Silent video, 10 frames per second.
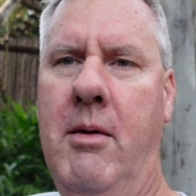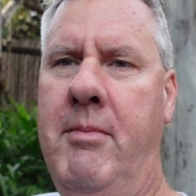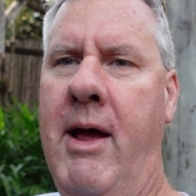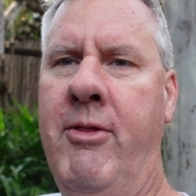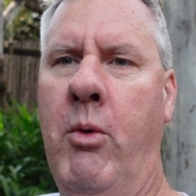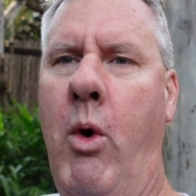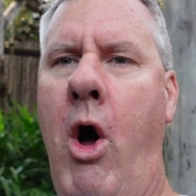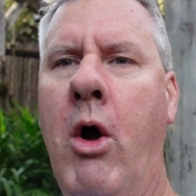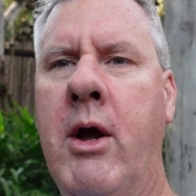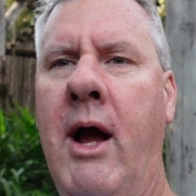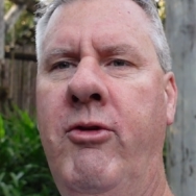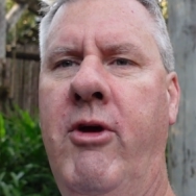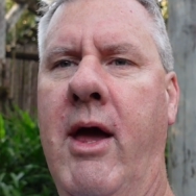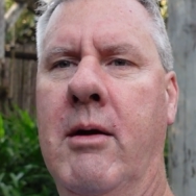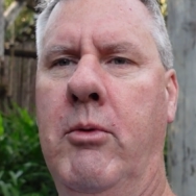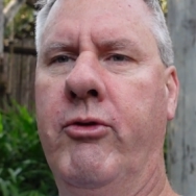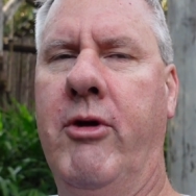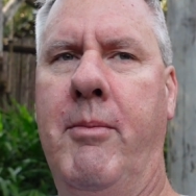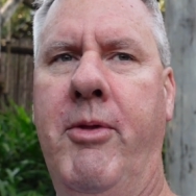man, there were all kinds of animals up.